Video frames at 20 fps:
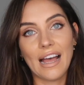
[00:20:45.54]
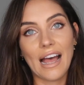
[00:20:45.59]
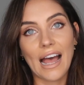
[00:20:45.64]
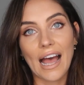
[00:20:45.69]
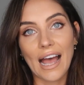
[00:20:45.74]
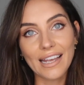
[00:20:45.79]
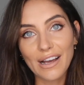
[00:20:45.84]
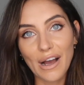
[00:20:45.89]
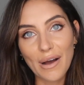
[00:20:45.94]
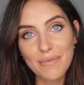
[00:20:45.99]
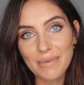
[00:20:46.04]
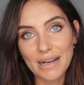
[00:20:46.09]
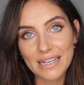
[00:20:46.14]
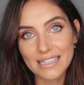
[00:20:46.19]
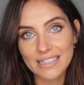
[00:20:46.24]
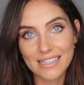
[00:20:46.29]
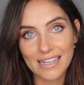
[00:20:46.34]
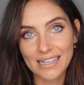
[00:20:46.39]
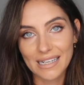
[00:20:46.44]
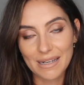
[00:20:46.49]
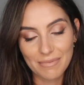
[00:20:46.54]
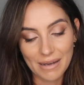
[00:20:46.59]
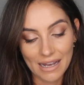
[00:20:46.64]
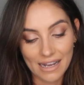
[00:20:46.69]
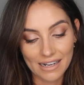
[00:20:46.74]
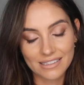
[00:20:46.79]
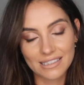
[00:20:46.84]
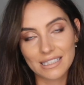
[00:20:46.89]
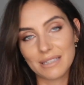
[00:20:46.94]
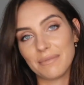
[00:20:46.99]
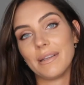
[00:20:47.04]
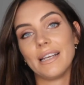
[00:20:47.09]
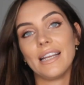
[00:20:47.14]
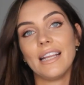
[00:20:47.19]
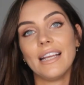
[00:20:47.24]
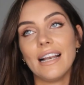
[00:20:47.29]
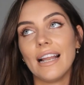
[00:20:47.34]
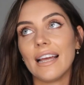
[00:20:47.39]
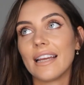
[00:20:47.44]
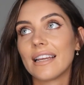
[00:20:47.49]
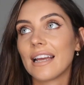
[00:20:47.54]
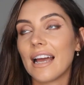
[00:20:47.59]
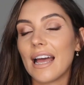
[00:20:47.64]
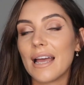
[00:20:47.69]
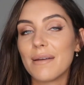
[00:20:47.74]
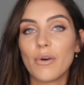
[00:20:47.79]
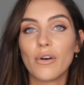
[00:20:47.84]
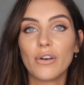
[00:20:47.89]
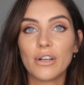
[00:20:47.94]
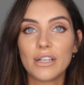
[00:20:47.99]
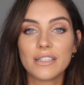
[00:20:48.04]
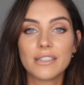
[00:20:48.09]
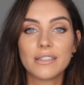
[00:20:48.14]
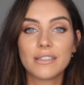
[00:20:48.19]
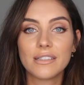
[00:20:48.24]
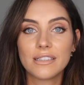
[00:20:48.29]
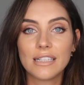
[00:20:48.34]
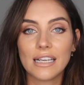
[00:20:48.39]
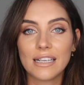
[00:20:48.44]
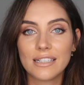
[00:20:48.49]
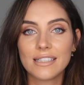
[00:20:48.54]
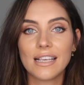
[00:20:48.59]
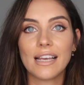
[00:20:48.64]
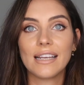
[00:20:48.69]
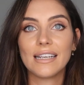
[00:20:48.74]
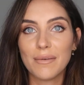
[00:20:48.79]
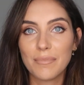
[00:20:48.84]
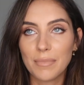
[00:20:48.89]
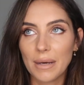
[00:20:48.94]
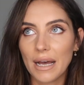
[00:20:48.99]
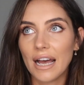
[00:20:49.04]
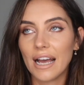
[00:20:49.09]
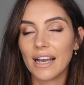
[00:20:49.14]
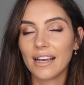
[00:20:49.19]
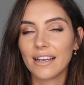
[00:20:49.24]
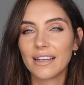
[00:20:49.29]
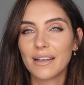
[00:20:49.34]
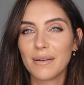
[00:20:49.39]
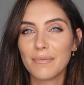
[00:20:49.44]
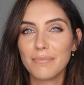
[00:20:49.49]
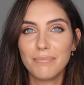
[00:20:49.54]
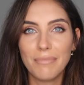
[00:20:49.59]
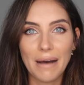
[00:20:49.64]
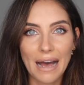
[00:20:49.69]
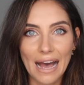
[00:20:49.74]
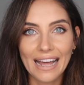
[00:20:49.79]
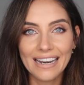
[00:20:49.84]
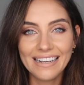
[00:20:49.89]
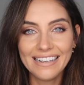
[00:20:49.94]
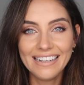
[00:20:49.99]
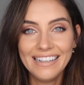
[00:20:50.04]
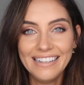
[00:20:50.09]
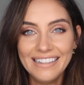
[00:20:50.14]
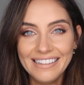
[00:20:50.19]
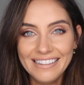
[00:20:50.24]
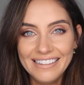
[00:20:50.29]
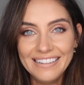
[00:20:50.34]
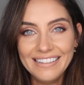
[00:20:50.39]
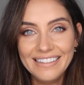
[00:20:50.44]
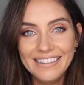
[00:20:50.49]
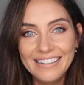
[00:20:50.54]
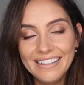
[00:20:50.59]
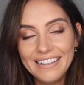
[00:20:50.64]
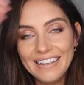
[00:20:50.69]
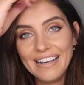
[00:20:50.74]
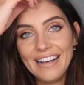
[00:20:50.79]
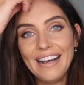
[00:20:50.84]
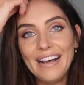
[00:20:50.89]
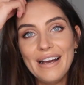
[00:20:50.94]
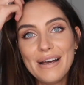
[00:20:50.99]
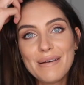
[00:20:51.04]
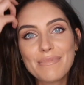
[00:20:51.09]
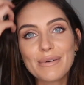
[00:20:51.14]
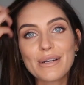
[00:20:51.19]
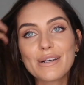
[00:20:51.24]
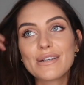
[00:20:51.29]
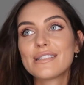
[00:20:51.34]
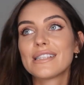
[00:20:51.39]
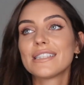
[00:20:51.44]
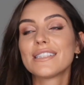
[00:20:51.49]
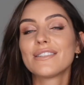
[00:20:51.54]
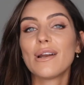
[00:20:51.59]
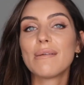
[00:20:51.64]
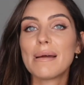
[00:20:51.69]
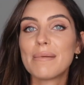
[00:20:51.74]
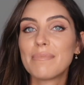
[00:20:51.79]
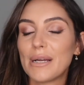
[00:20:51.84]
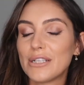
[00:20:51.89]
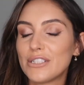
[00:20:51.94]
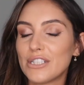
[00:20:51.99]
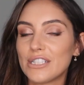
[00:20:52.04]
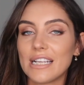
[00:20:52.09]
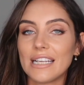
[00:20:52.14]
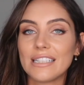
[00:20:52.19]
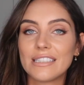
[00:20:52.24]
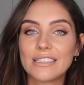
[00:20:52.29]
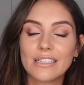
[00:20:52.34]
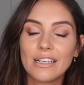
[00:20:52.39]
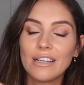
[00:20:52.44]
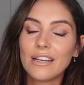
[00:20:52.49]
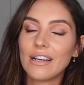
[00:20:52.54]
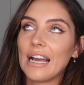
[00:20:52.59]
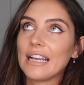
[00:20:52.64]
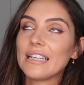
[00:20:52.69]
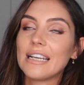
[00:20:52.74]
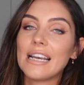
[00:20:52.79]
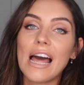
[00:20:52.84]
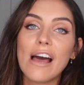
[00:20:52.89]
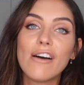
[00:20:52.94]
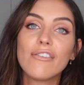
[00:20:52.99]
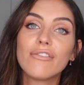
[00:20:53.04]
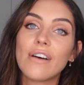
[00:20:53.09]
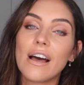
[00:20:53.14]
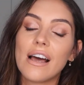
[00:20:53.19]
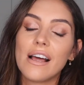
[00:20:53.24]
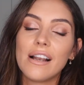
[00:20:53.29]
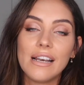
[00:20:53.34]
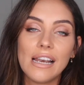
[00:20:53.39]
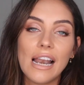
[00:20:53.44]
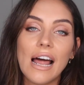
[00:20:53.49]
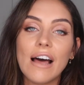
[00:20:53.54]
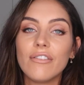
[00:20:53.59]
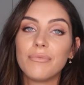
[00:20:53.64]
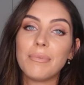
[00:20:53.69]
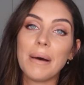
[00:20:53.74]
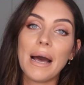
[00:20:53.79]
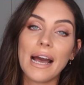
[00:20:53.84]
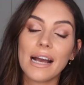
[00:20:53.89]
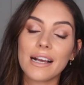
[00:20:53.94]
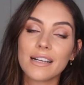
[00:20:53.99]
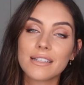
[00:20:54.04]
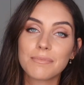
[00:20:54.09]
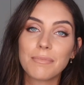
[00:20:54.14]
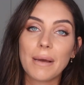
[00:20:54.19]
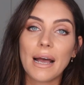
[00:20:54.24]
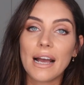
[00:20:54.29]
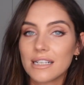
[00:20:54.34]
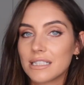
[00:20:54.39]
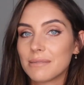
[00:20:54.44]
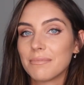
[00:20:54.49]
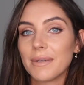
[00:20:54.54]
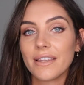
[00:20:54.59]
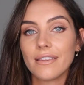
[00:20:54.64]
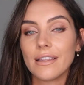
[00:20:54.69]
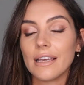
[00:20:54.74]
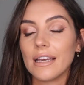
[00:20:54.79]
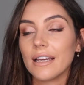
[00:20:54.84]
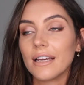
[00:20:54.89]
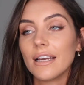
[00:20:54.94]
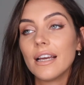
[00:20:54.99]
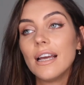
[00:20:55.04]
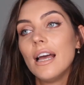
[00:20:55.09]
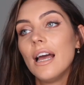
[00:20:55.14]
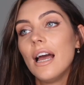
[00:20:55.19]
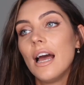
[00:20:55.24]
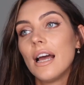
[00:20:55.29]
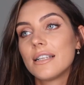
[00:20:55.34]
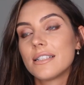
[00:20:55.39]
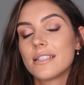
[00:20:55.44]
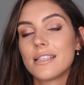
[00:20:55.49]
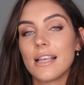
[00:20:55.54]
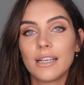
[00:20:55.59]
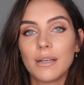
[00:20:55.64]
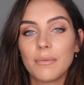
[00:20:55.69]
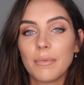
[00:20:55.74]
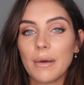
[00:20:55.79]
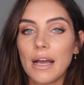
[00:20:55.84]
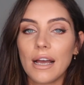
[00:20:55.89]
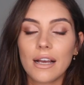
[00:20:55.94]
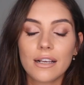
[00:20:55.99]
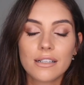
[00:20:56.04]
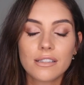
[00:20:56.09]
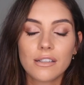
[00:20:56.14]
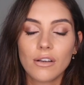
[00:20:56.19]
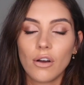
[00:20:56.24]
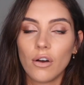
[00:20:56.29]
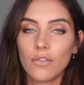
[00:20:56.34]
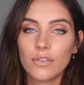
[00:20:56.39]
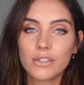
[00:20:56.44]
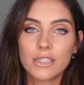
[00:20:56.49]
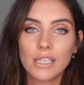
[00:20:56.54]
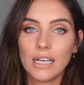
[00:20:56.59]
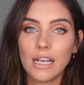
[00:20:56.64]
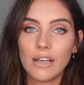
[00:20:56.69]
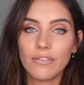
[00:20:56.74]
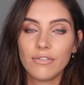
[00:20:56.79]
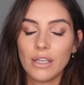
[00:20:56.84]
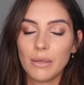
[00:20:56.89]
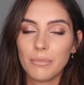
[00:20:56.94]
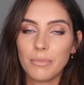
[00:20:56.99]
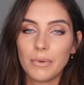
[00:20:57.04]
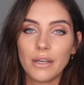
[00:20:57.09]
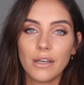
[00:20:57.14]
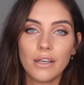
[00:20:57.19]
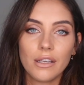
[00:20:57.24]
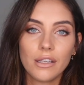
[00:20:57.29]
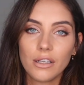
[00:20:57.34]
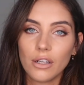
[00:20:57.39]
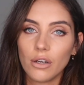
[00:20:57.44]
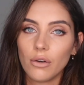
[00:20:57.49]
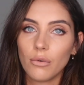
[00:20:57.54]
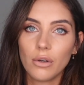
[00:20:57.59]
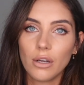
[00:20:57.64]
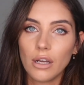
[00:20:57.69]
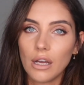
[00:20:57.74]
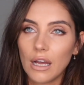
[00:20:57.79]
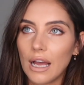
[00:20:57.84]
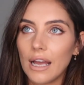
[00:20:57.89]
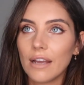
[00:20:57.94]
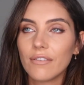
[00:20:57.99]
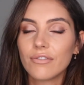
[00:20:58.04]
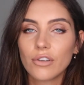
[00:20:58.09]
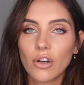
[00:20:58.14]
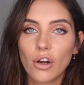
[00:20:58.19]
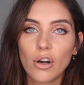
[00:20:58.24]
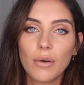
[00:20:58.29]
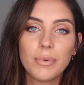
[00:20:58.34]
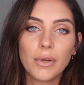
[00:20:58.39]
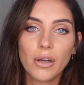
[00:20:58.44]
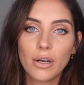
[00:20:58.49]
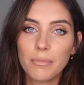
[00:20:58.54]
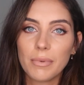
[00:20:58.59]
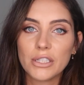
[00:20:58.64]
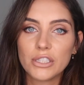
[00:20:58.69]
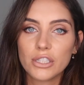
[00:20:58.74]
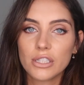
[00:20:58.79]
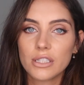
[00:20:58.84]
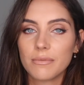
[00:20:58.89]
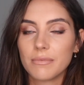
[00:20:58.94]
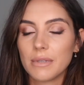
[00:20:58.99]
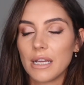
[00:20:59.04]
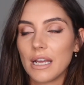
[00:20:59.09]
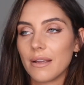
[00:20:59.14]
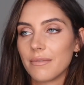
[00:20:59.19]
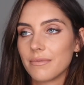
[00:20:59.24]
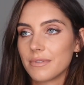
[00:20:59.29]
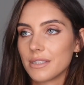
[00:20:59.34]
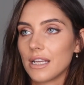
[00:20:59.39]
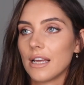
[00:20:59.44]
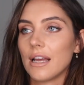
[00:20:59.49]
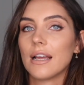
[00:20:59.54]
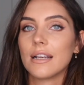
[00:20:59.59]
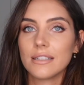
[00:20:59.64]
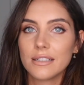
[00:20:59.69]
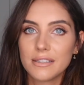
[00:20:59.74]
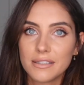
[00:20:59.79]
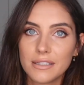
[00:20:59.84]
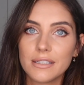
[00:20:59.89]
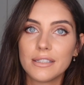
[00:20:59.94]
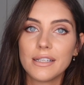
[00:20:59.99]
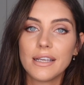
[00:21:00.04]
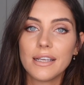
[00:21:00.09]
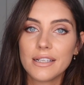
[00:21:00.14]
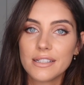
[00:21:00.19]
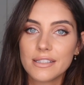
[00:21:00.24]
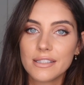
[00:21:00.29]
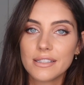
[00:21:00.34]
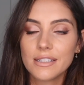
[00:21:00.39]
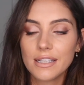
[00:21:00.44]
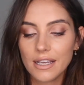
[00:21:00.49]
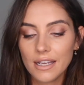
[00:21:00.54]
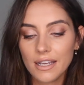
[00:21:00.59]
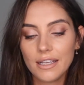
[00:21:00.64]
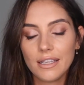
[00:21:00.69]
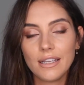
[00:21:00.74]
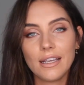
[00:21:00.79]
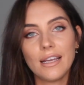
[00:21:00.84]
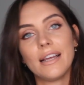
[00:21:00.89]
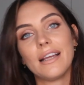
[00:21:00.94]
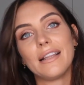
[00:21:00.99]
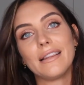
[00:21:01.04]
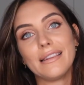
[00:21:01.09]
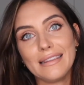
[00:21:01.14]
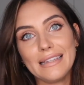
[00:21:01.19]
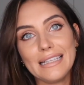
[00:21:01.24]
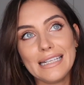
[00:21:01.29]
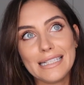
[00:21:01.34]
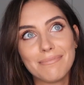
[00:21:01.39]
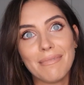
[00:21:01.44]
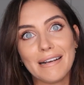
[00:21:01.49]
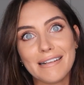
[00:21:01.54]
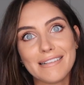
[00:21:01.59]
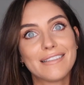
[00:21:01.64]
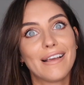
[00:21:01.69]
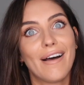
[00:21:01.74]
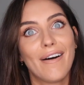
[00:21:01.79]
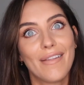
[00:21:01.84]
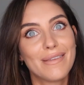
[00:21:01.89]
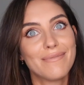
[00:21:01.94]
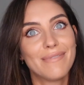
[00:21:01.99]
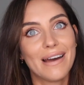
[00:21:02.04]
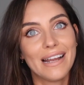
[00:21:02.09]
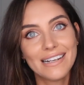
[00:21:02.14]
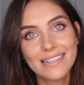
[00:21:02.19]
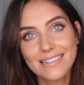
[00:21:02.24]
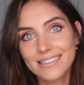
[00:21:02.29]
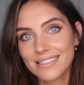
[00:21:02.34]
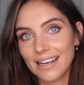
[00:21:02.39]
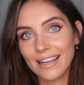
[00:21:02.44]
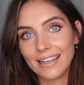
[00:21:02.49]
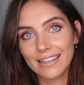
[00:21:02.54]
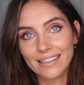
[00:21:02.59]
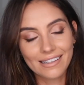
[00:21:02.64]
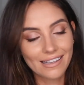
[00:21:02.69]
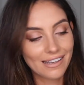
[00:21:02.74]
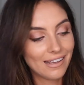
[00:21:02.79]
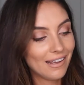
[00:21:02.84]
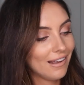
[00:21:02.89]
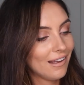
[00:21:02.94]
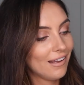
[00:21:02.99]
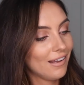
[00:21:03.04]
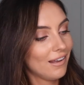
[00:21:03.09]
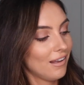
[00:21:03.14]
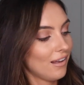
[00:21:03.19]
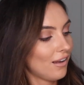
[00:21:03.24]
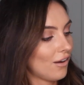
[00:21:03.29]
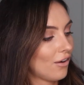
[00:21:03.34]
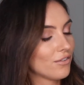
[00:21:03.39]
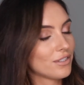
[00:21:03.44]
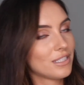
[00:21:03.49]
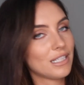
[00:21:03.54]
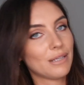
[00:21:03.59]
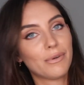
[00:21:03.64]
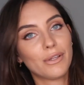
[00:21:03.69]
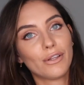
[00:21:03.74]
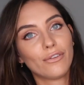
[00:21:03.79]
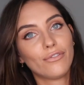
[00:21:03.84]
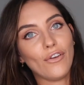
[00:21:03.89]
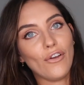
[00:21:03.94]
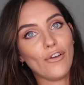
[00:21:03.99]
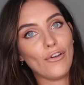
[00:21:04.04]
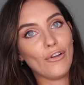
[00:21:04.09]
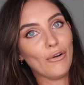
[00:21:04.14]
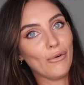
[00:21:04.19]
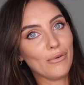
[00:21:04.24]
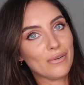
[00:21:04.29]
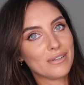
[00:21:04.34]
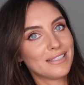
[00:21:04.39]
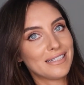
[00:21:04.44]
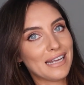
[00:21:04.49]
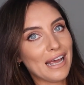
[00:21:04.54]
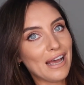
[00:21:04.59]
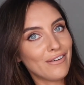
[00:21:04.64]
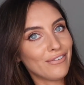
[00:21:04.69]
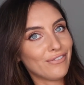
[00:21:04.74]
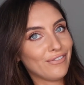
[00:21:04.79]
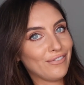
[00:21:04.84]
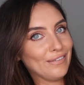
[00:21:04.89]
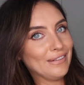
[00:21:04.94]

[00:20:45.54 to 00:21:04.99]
I can't buy designer bags at the minute. Like I'm on a designer bag ban. Because it's not on my budget. I love bags. Bags are my thing. Designer bags, obviously I love it, but you know, I've got to be on a budget sometimes, and today is the day, and these months are the months, like obviously with furlough and stuff,